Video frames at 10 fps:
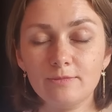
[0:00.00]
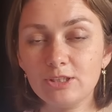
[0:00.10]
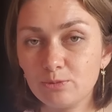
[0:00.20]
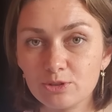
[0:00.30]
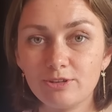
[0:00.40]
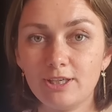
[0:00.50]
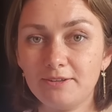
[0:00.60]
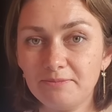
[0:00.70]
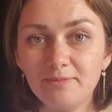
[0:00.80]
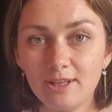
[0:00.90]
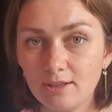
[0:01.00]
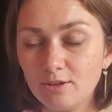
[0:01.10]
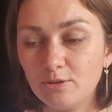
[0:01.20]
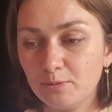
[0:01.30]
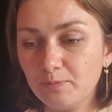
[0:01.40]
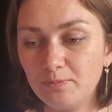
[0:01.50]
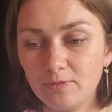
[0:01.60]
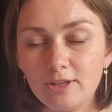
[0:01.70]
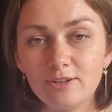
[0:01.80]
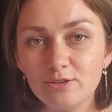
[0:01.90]
That was great. Thank you.
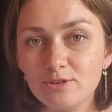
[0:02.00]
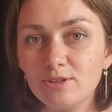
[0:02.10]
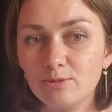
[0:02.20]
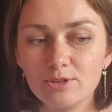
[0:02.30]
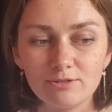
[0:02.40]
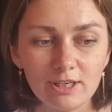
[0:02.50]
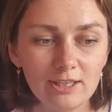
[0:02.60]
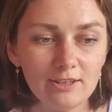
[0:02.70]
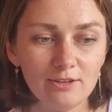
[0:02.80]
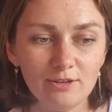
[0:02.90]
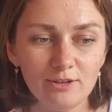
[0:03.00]
That was great.